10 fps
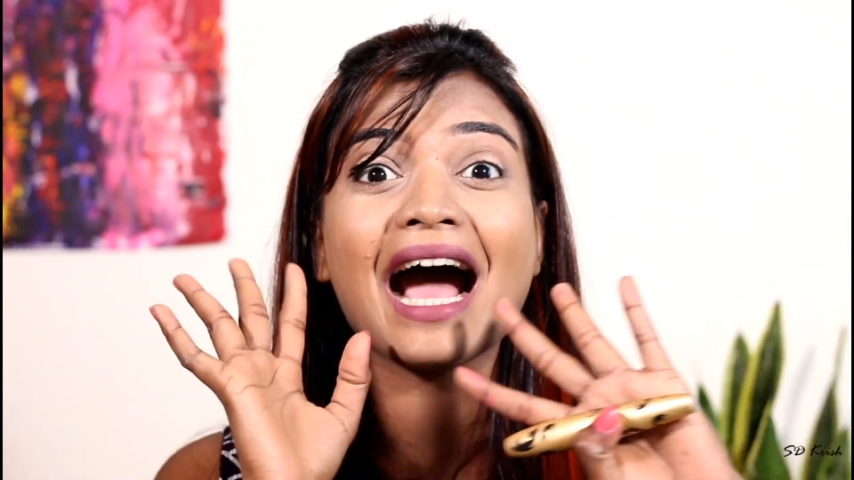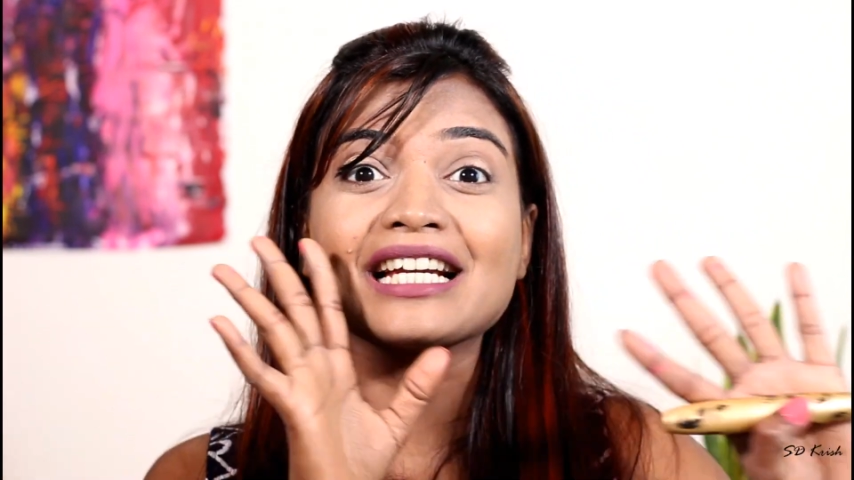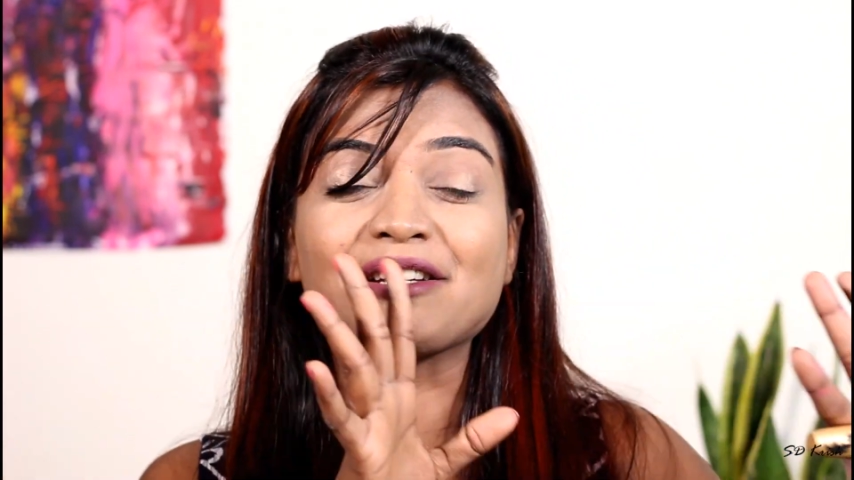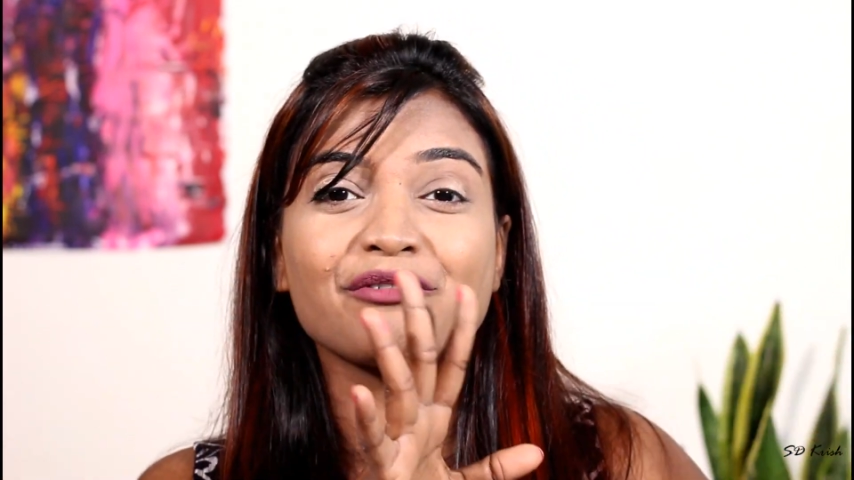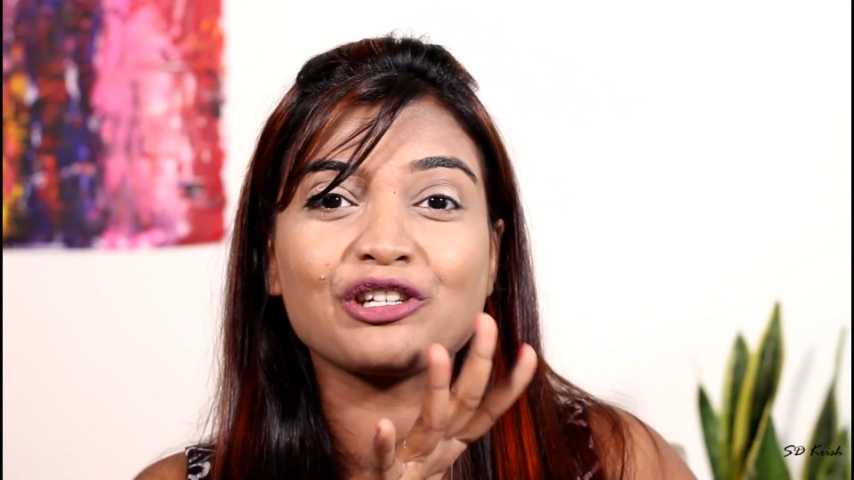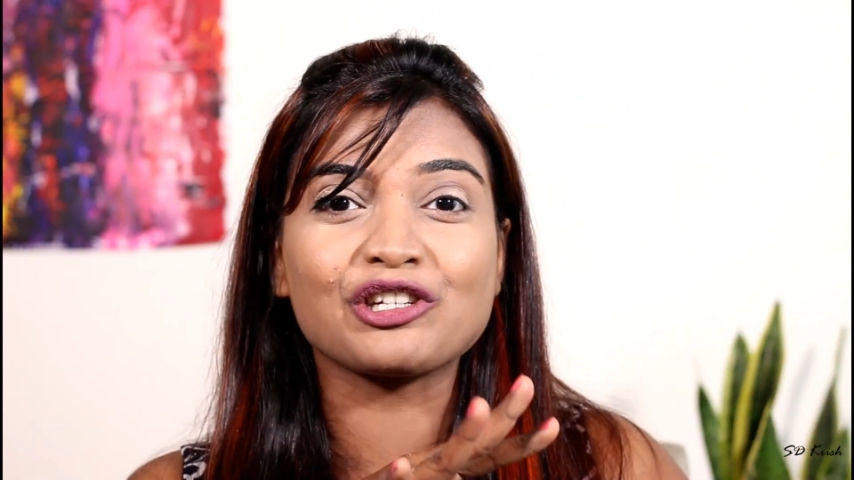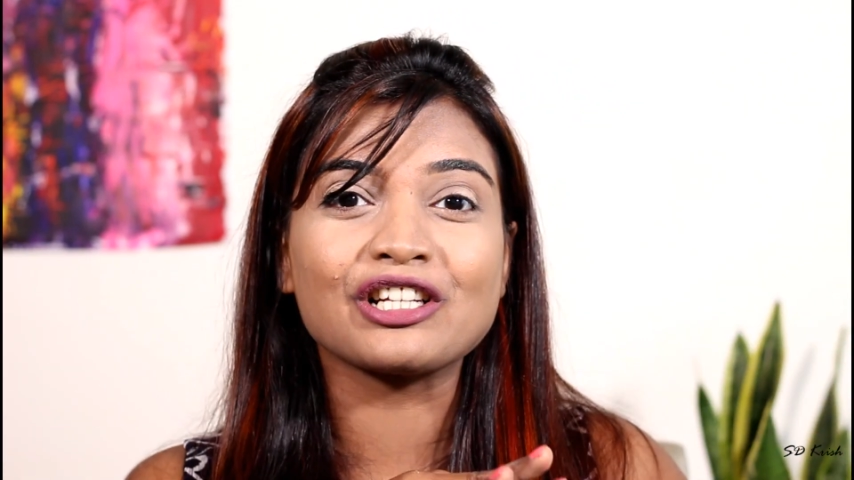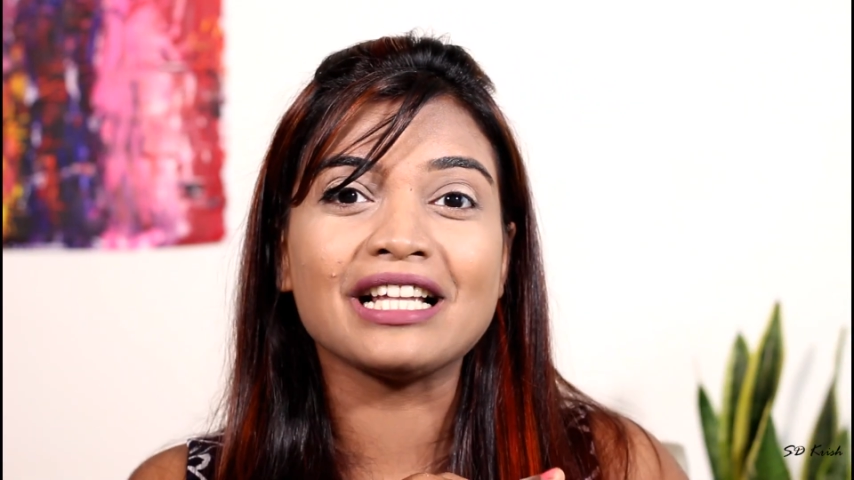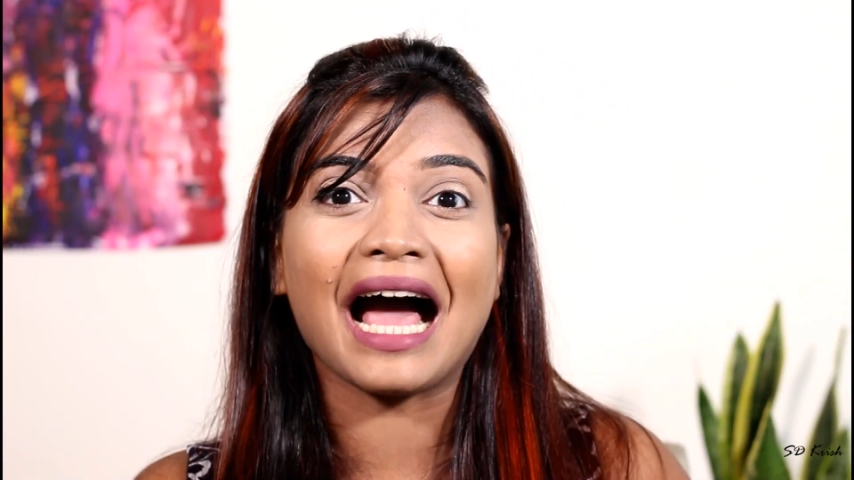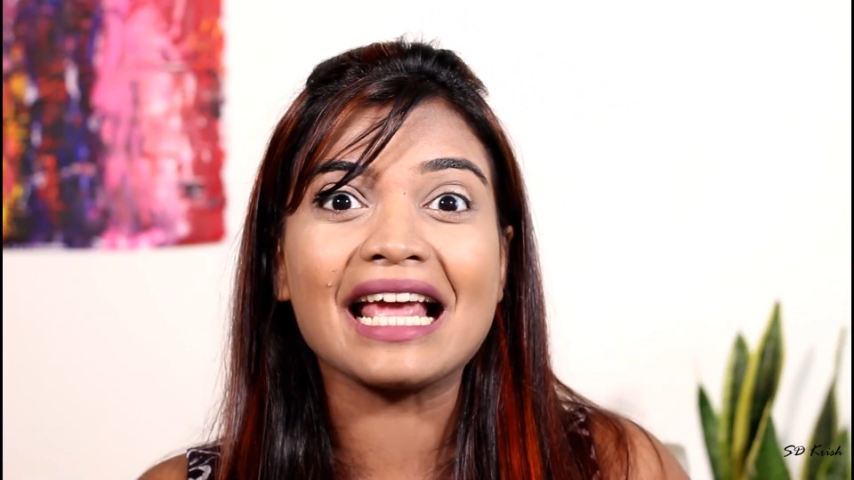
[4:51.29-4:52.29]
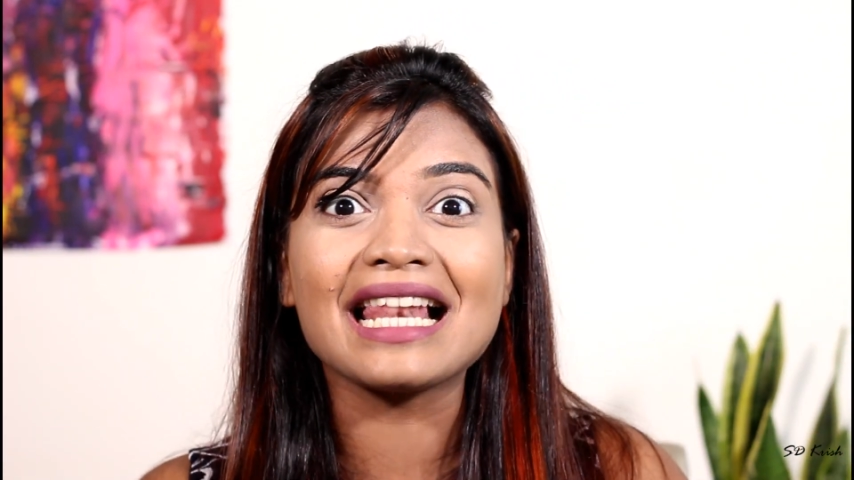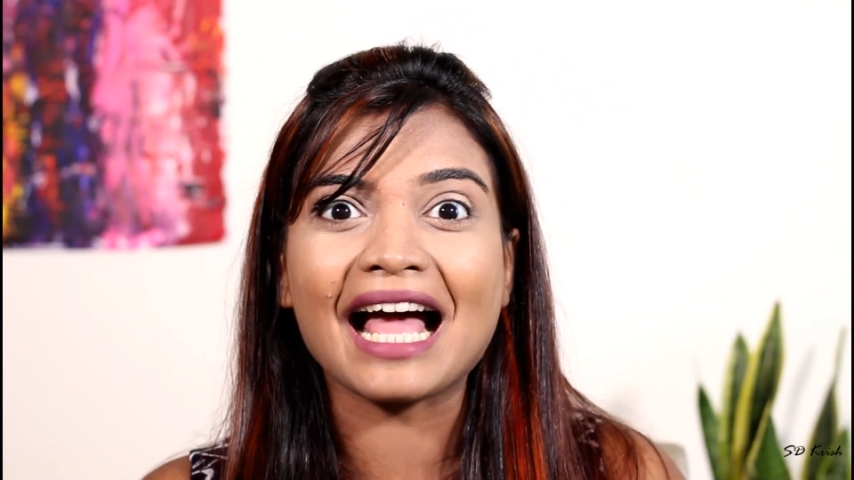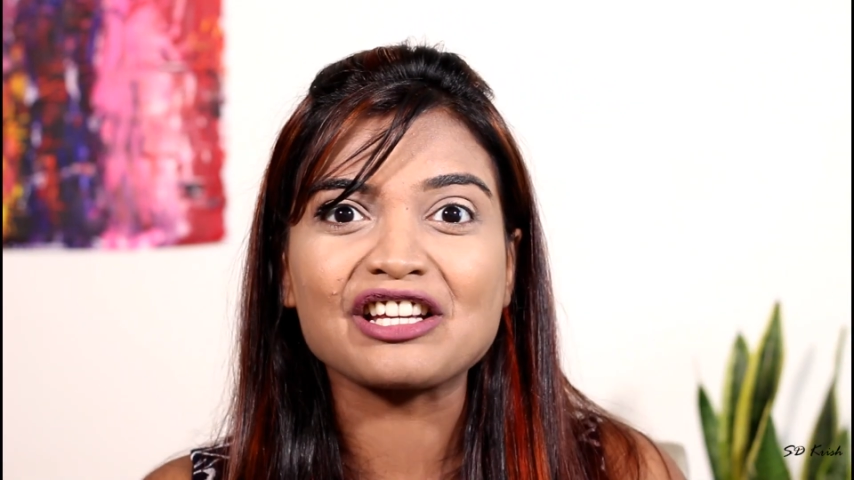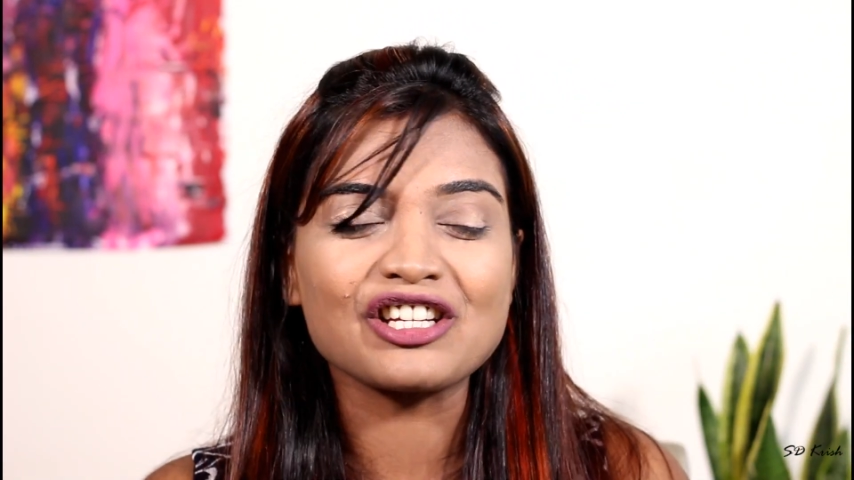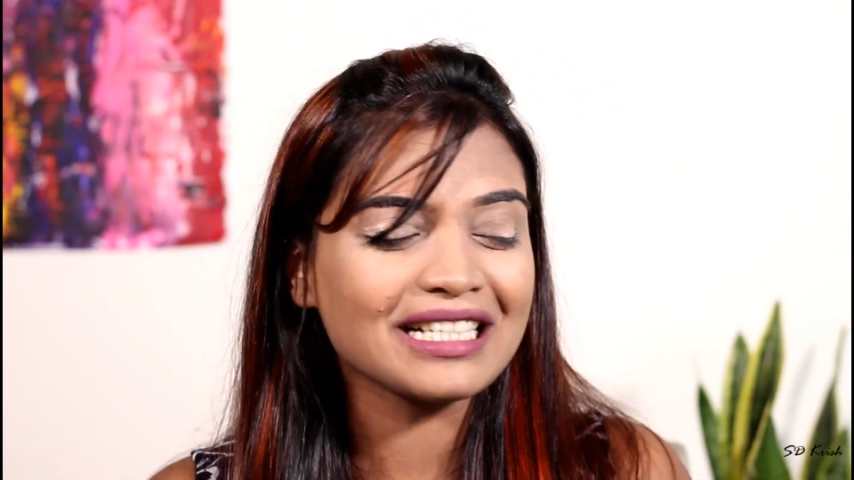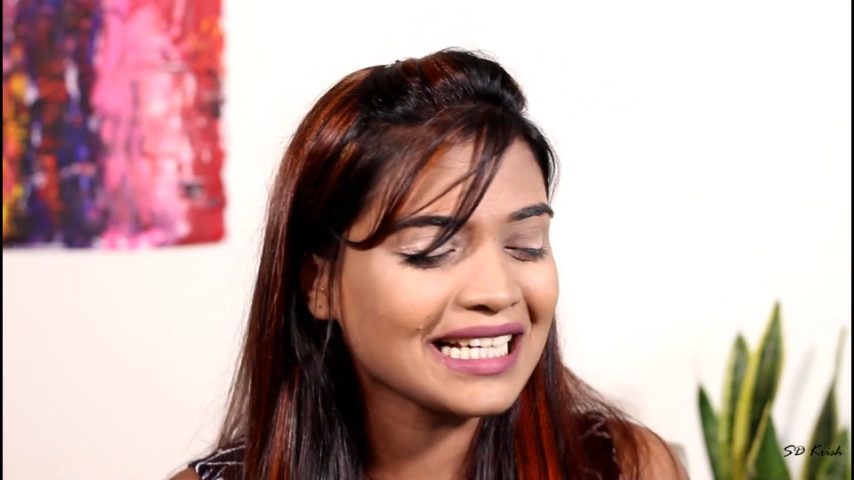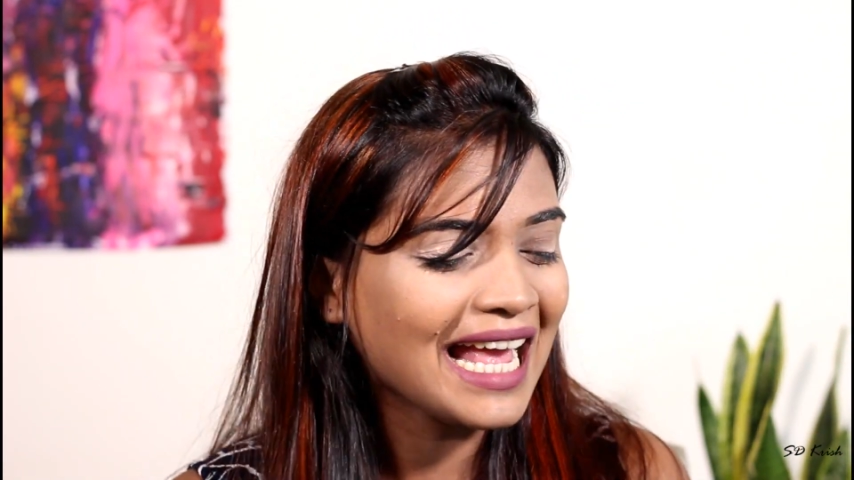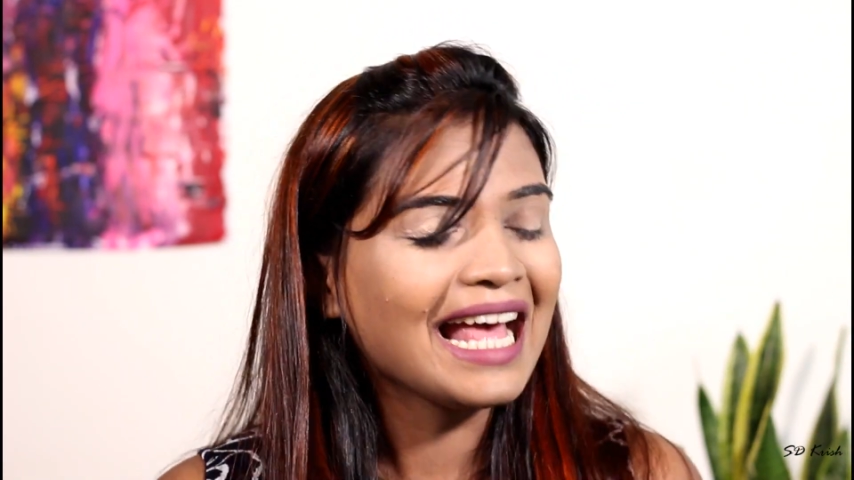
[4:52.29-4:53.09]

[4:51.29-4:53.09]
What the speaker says: artificial eyelashes?